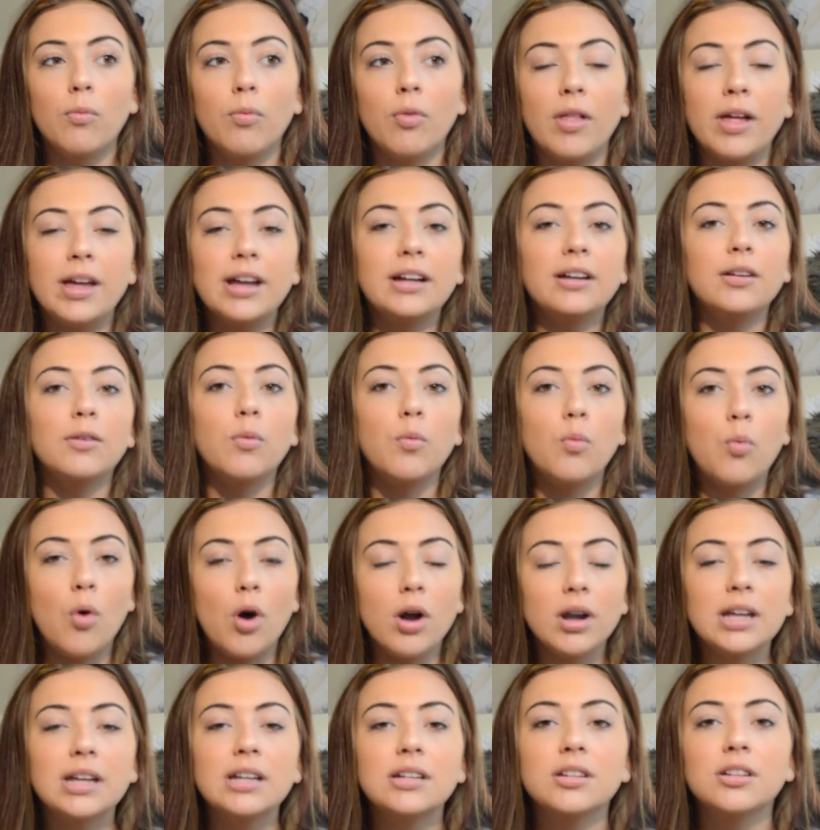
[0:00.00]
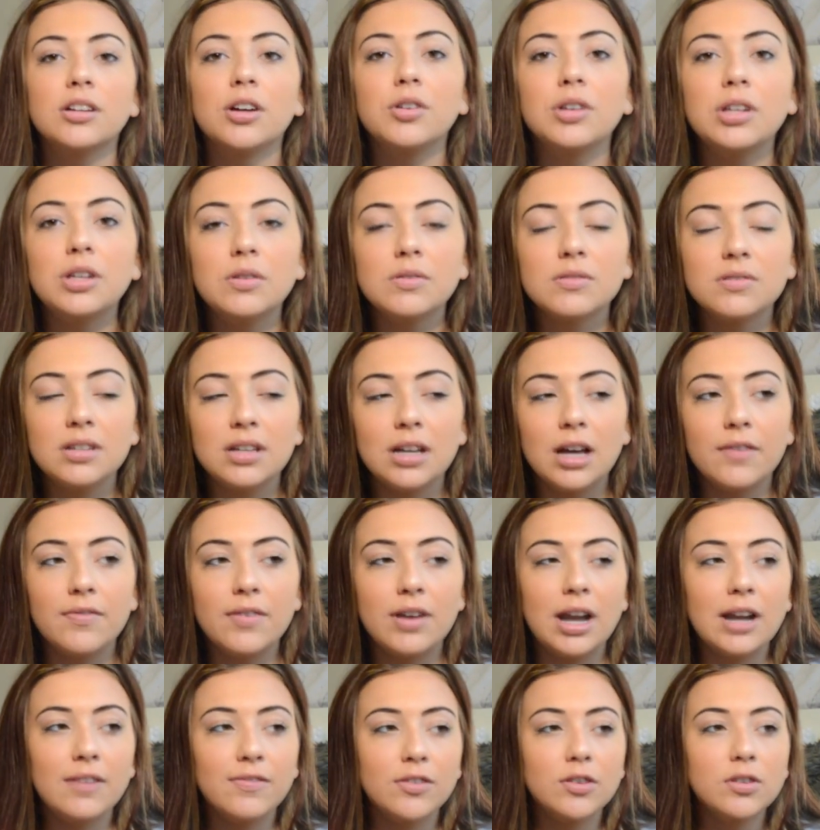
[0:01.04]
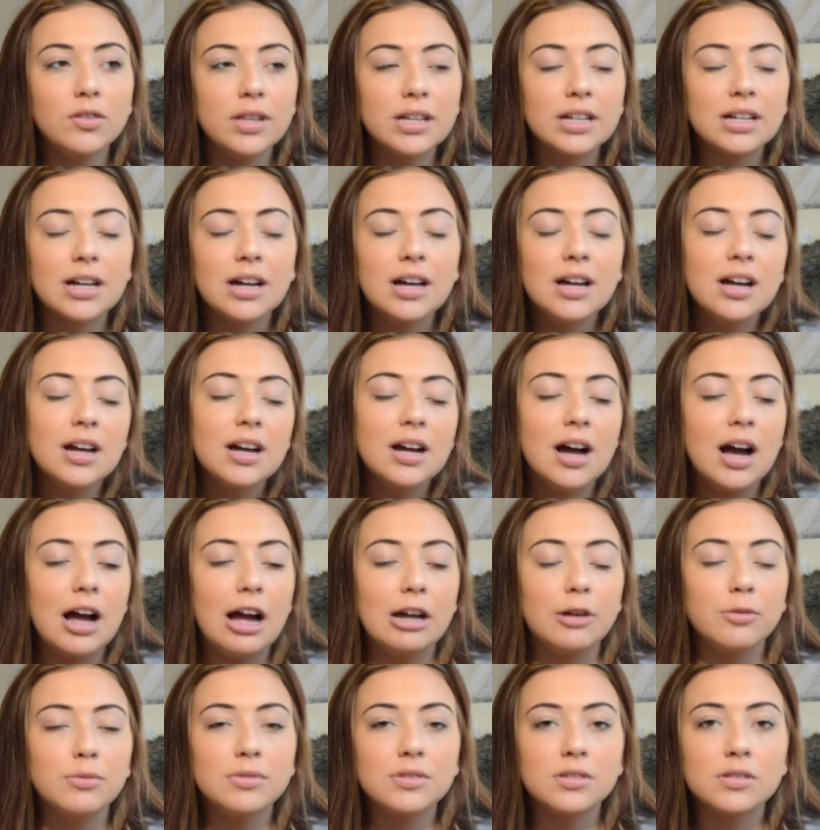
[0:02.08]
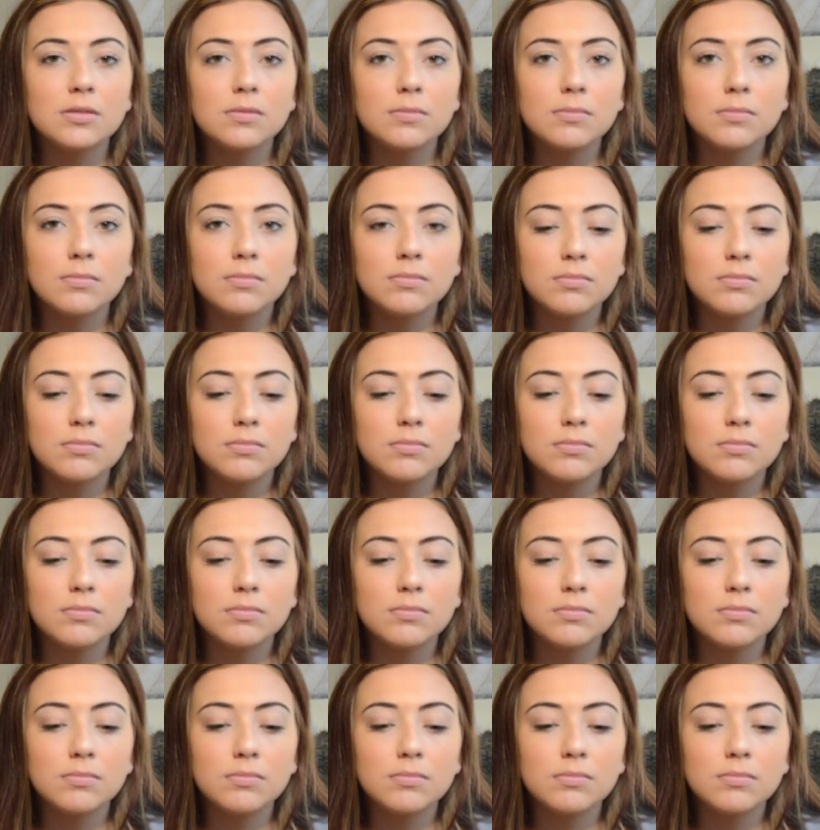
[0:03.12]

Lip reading: wanting to go to UCF, and I felt like I was